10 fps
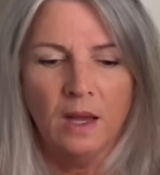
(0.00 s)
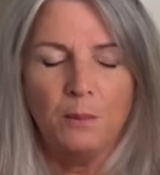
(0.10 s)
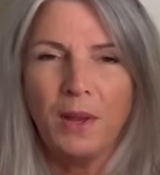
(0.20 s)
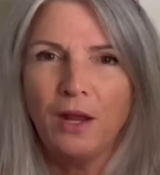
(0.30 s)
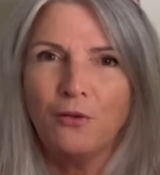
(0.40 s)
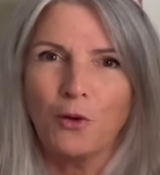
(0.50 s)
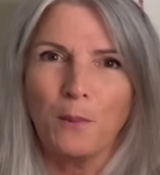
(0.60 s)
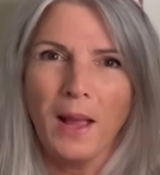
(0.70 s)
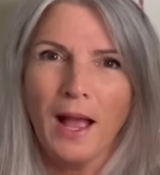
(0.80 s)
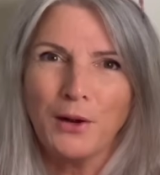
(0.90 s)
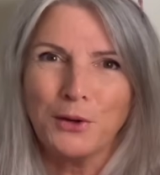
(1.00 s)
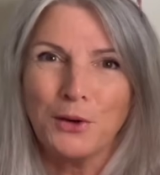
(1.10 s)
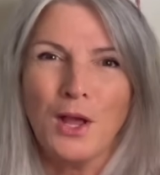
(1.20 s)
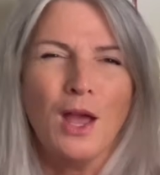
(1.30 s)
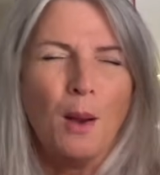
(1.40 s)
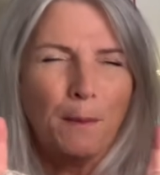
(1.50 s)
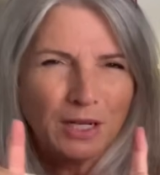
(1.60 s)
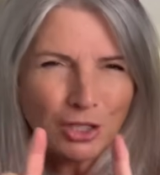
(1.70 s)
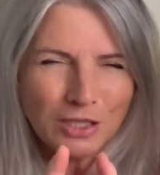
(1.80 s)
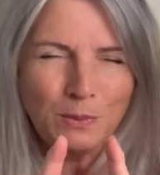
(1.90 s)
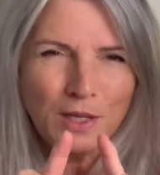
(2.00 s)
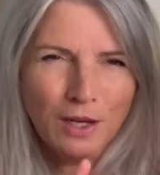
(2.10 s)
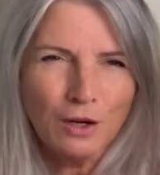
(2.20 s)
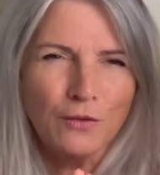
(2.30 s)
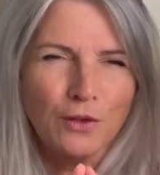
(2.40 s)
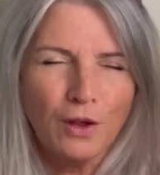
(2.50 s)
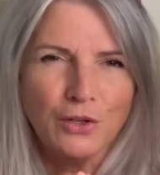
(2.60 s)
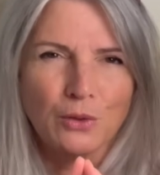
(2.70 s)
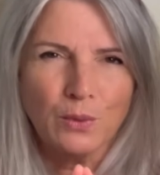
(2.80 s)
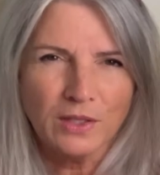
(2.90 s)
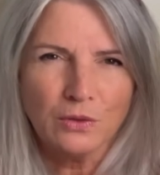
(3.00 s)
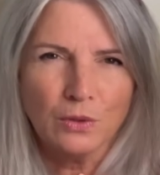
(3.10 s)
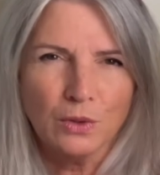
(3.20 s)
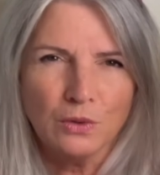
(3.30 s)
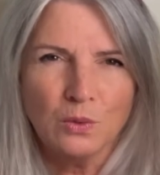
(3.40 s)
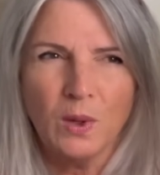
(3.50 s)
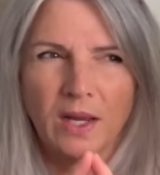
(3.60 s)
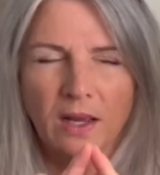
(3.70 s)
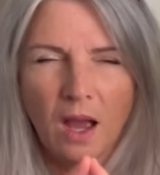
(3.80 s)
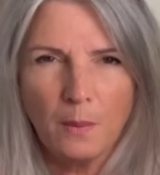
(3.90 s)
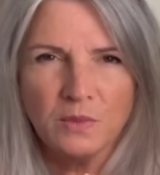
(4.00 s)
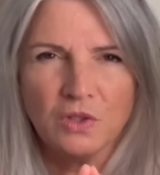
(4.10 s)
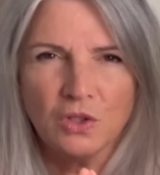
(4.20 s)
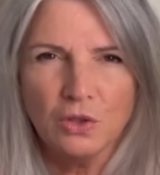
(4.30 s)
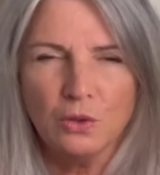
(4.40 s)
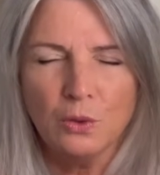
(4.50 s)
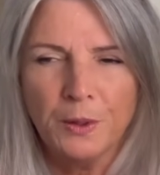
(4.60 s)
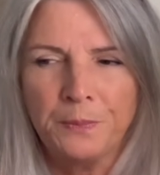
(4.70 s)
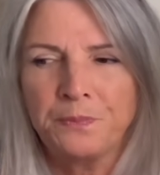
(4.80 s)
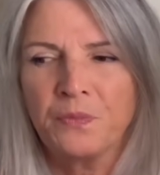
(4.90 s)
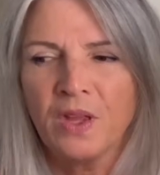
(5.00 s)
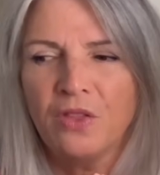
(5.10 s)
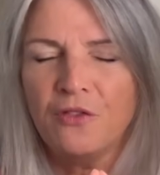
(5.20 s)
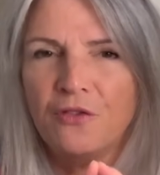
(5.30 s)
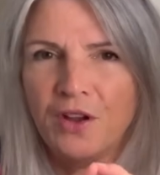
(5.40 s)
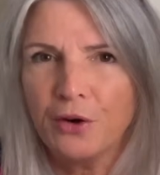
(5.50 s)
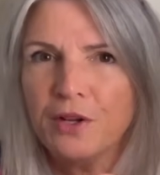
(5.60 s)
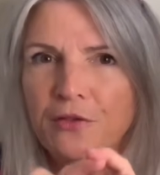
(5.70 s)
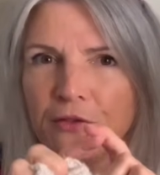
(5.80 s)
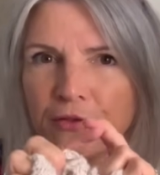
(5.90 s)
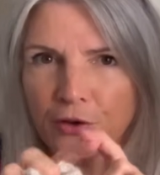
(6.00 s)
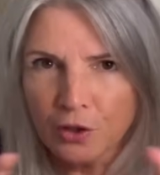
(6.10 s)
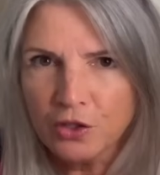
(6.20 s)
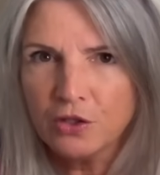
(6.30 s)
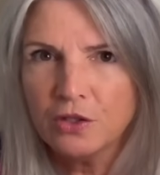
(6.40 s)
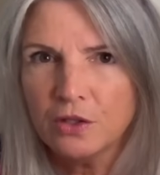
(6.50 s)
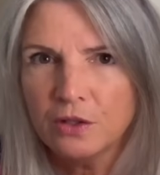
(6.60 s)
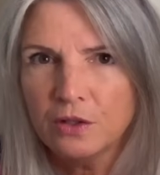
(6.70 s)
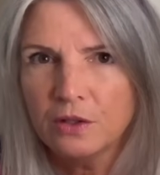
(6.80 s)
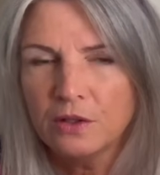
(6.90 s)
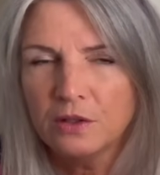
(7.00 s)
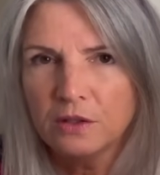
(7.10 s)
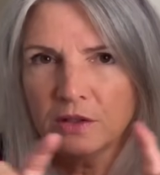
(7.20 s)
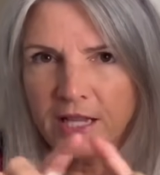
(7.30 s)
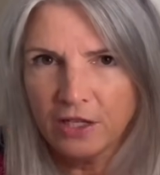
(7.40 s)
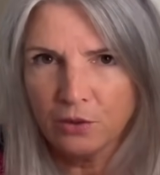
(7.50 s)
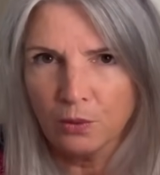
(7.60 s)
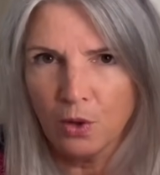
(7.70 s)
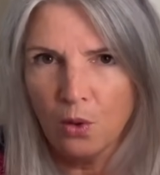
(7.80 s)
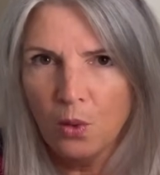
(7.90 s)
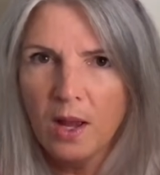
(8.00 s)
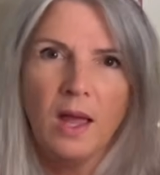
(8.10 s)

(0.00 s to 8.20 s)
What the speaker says: paid for pattern, but just be careful on your rest rows when it comes to the very first lace row,